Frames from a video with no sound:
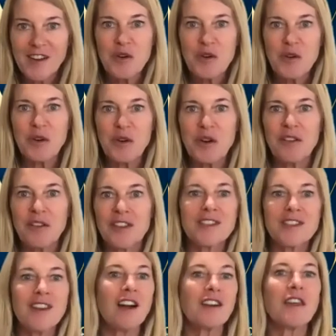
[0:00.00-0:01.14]
or the
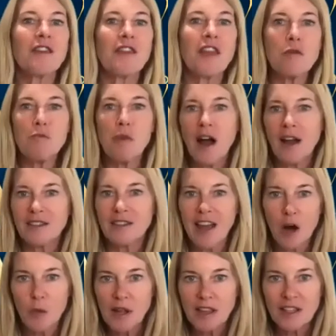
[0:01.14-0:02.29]
stock that they bought and
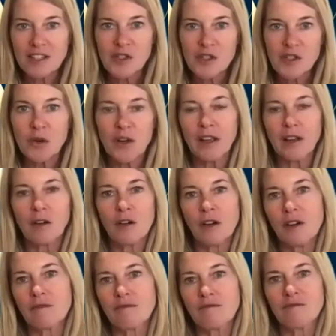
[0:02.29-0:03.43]
how well it's doing,
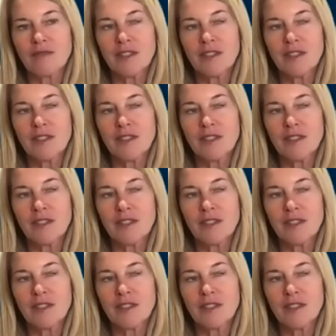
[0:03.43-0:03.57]
or